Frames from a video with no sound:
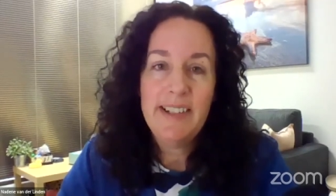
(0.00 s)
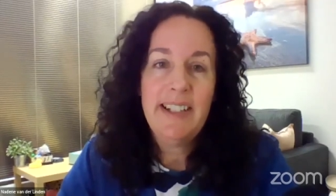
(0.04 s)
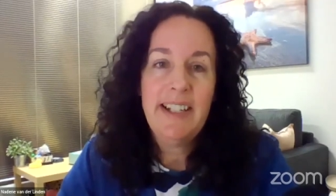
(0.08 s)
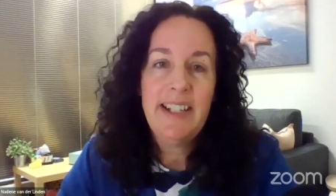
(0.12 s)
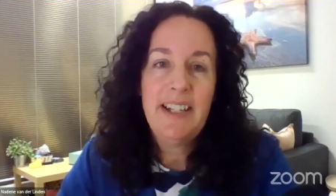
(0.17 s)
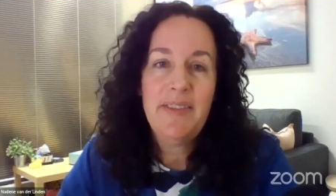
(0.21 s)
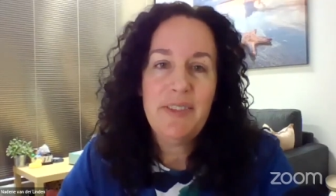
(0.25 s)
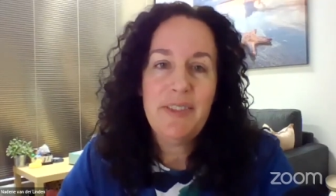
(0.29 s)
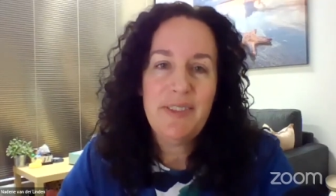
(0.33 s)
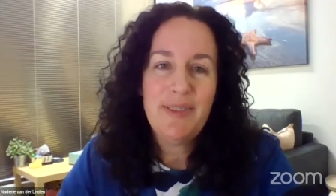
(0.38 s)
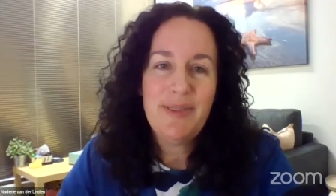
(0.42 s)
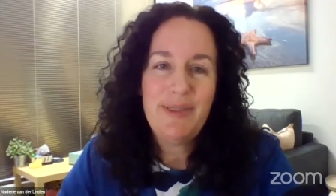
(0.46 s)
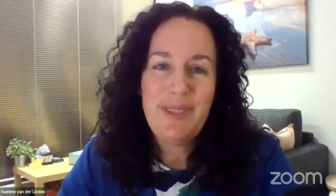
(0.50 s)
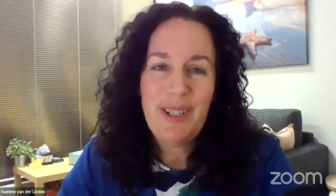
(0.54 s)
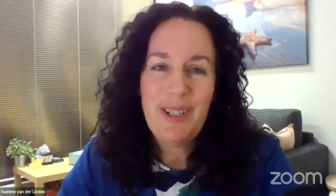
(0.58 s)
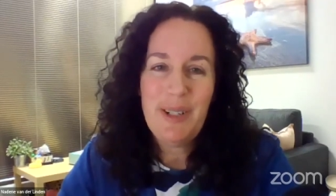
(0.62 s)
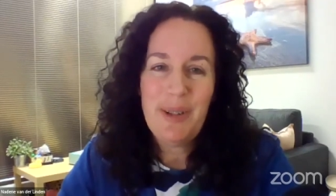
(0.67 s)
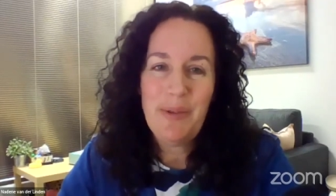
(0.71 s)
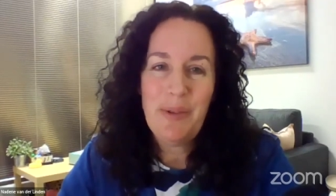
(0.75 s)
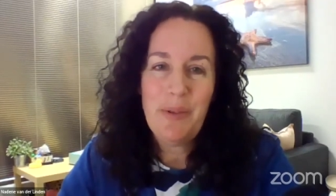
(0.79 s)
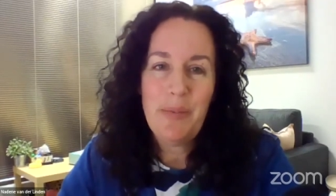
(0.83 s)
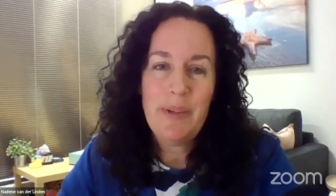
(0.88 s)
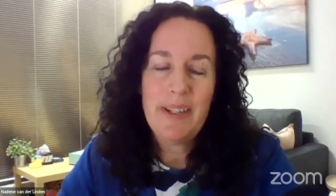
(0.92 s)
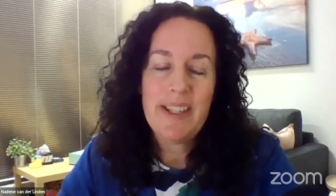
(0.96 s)
And even, you
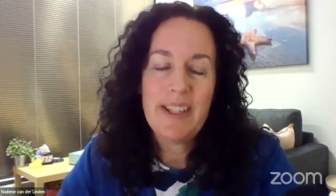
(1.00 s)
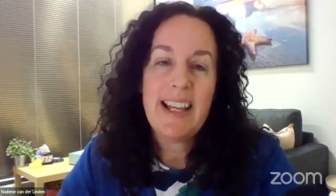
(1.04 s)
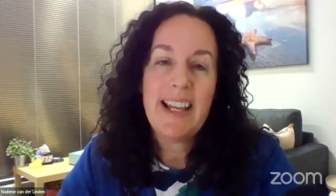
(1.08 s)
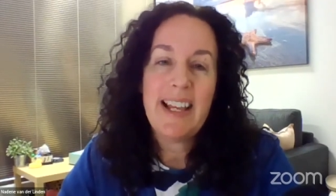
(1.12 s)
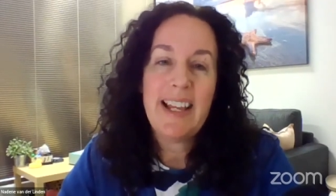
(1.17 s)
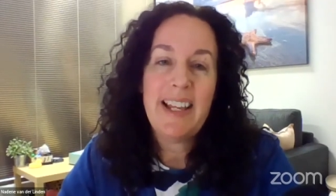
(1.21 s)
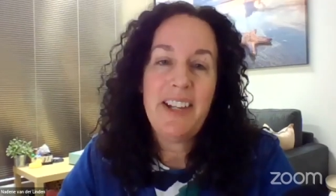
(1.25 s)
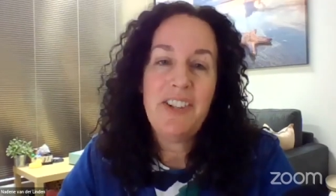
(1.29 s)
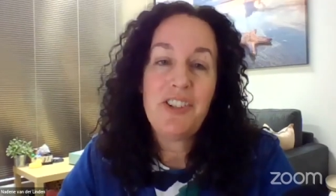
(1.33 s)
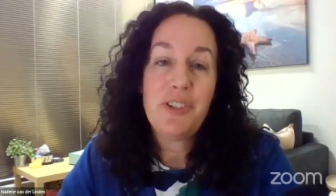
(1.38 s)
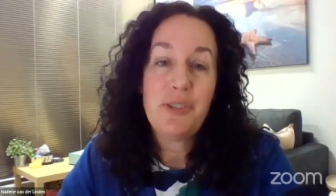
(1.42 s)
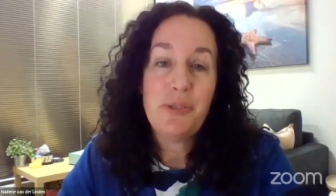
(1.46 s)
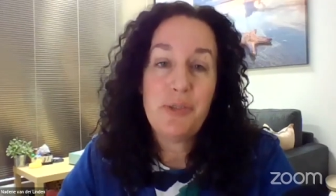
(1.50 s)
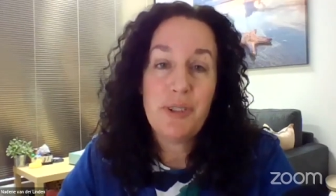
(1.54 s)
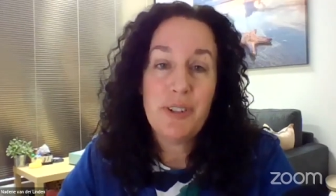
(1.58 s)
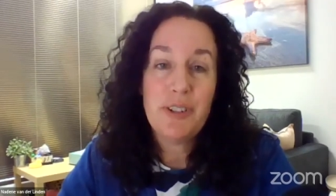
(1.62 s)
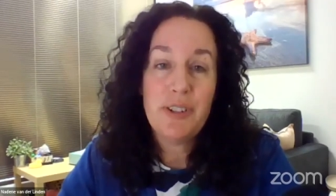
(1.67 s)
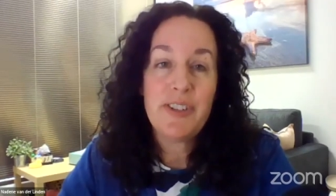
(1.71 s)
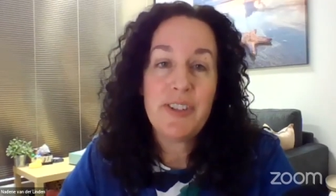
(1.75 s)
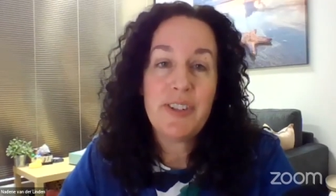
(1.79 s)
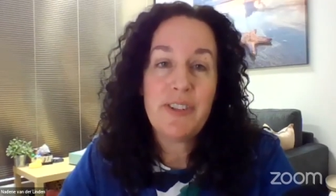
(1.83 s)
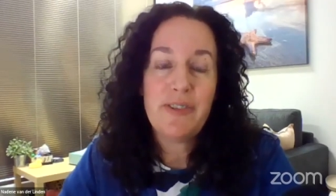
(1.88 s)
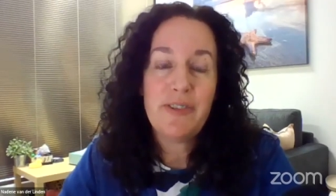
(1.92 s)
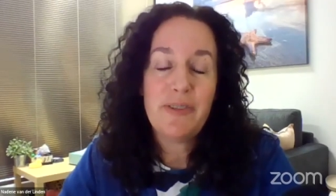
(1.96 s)
know, when we're saying children,
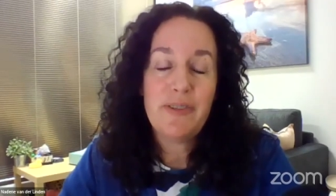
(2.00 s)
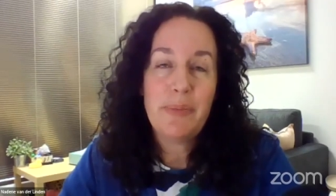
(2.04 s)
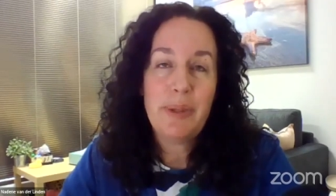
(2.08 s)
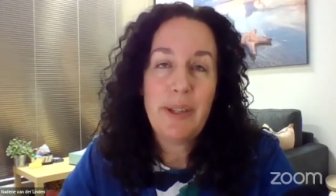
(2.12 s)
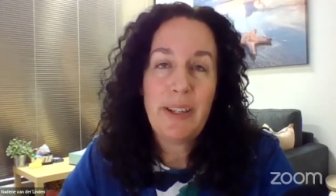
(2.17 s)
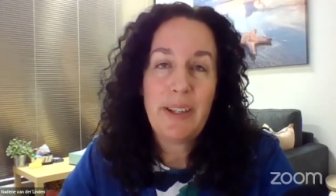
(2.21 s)
it's often